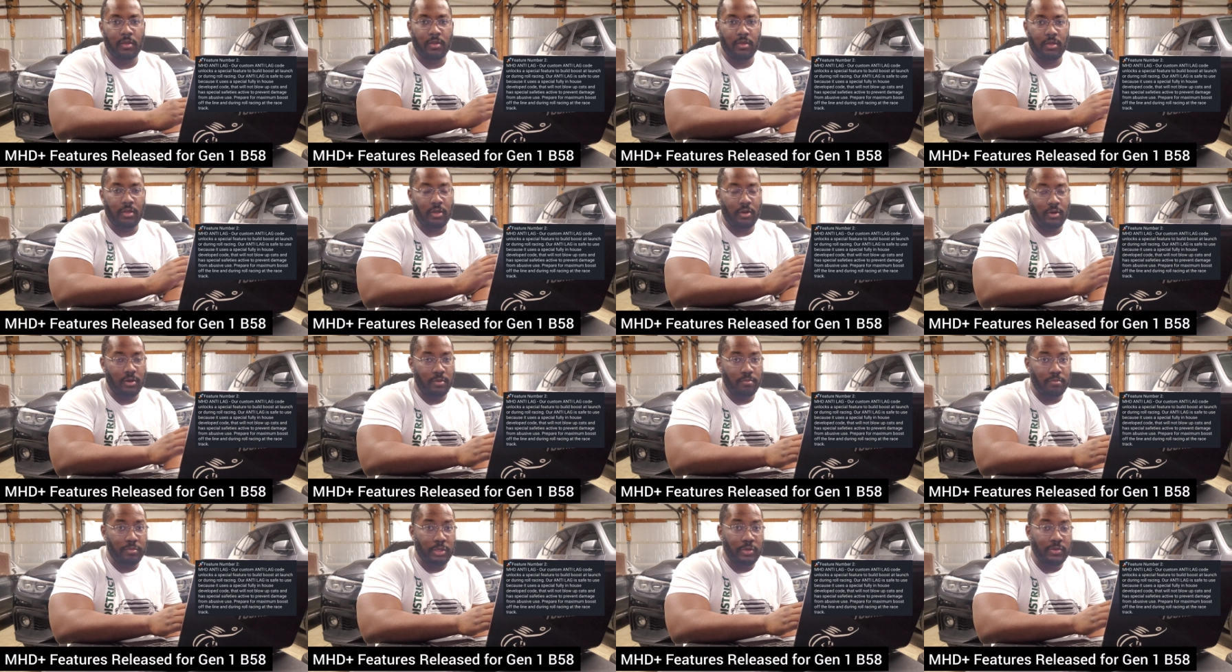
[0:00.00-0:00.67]
you
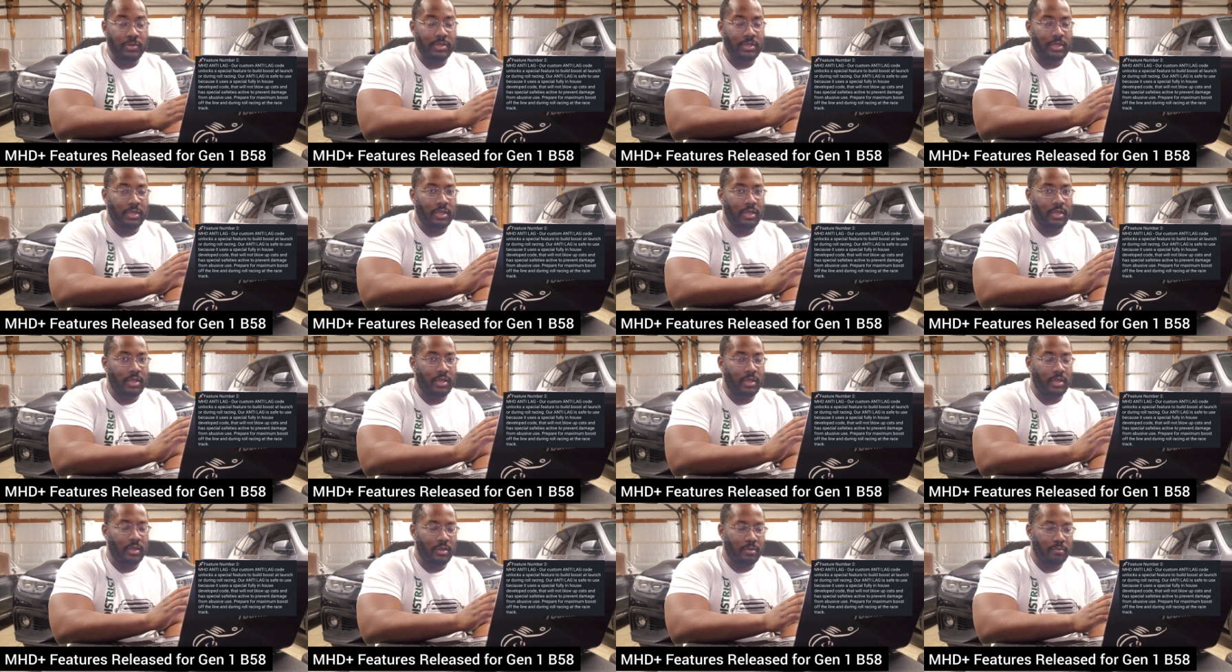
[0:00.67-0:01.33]
know, abusing
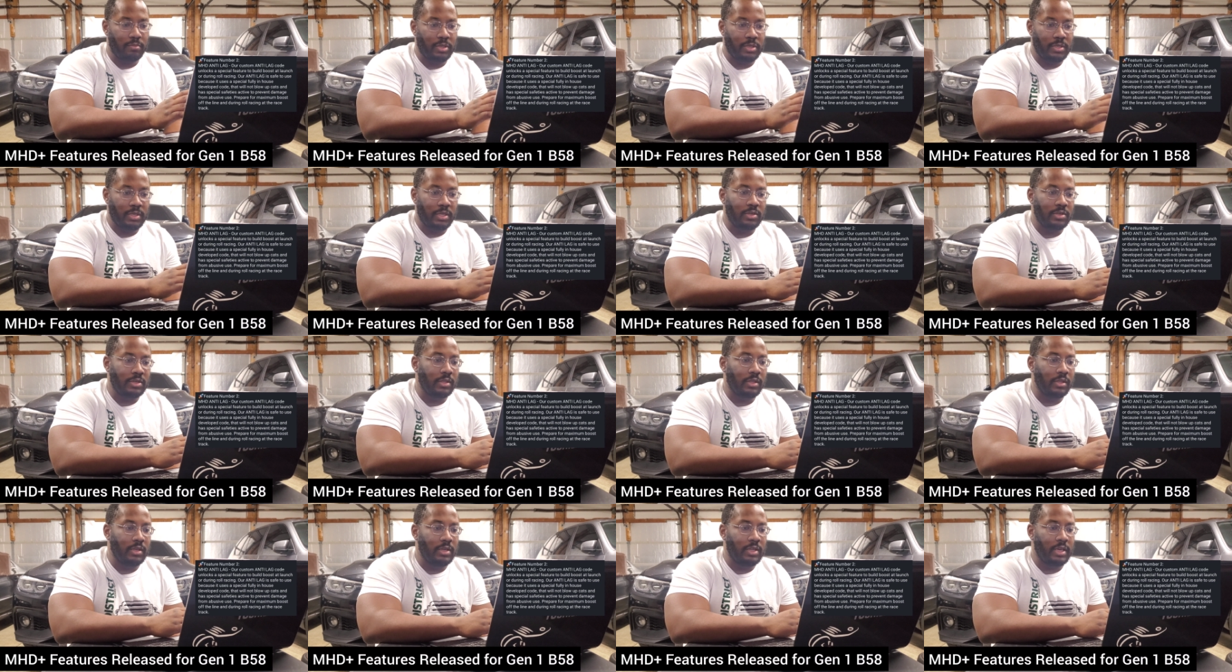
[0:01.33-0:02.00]
it and
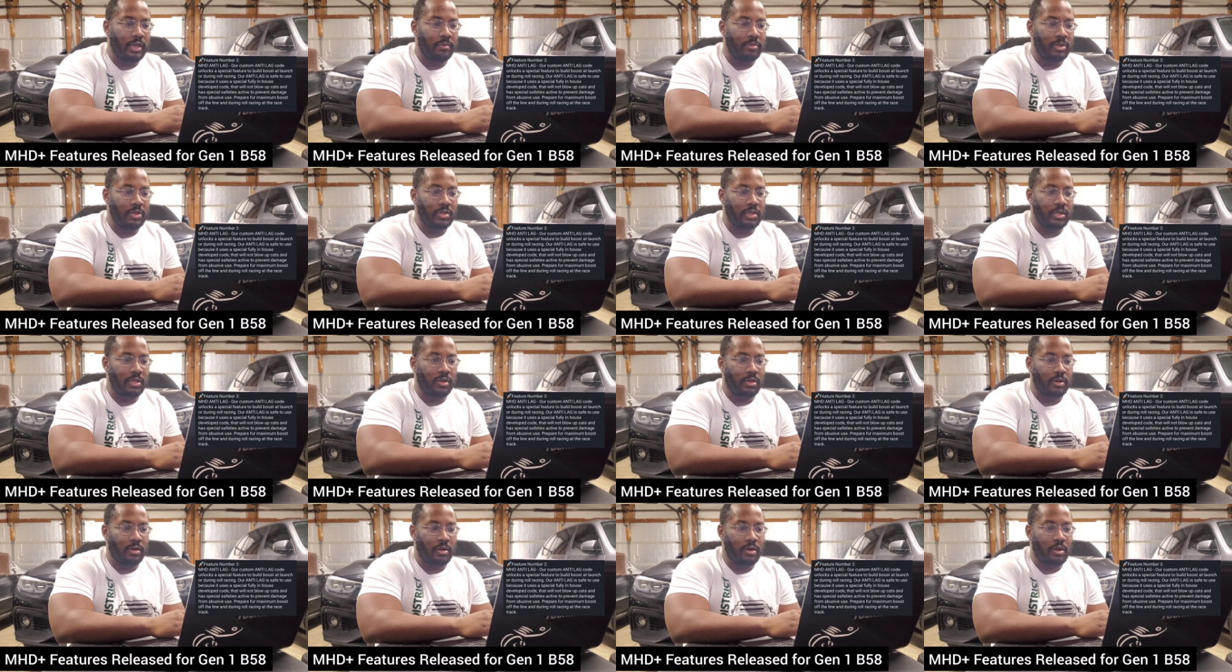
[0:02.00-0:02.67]
potentially
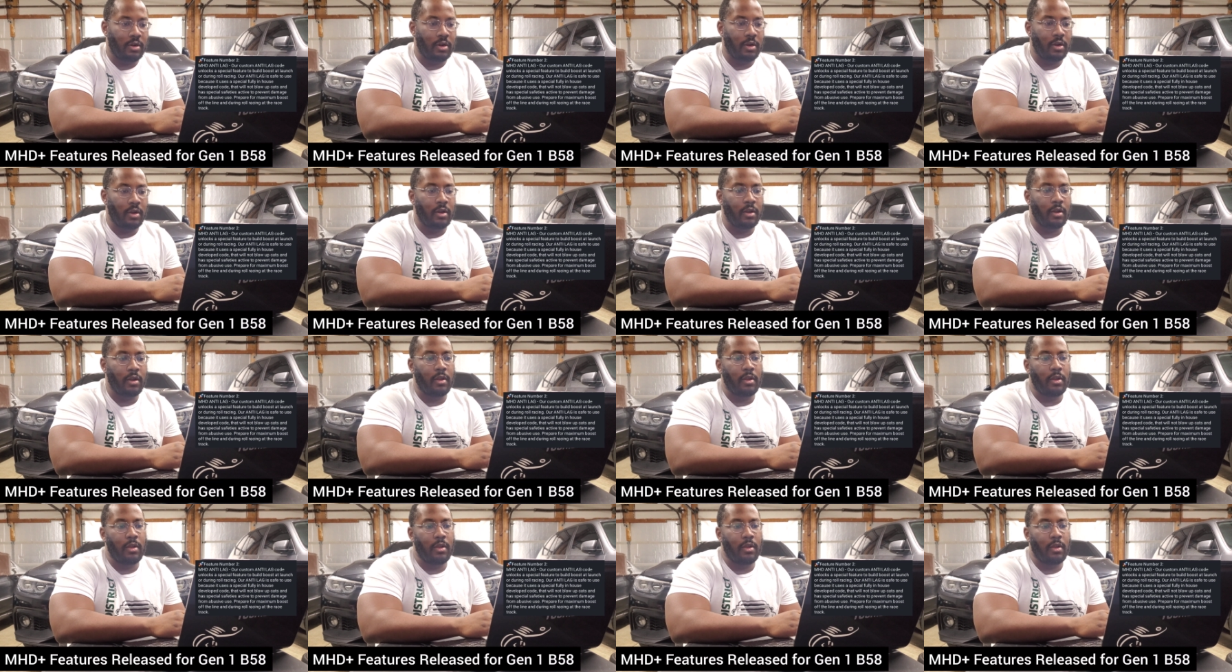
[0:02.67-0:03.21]
damaging your car.